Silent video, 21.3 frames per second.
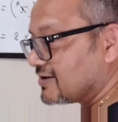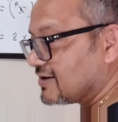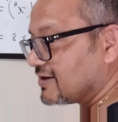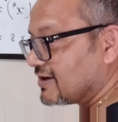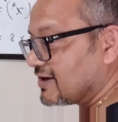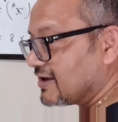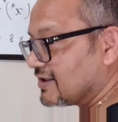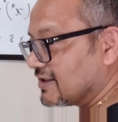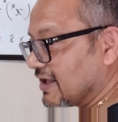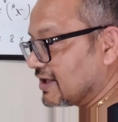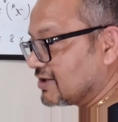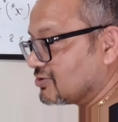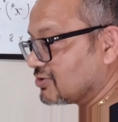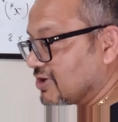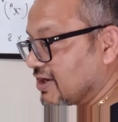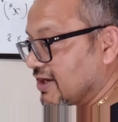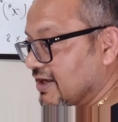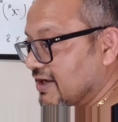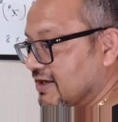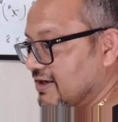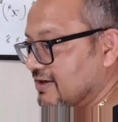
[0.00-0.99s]
That's okay.
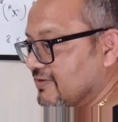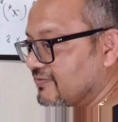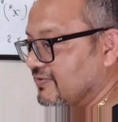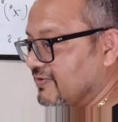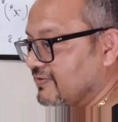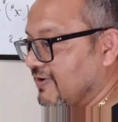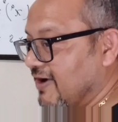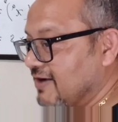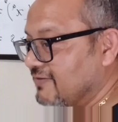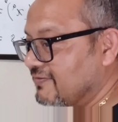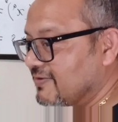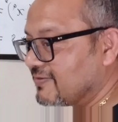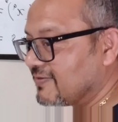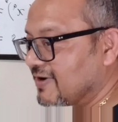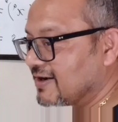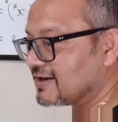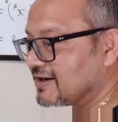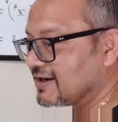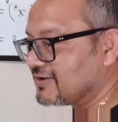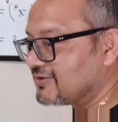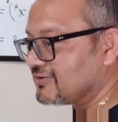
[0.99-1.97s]
We want
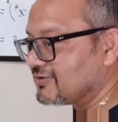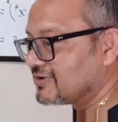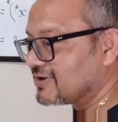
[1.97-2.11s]
control.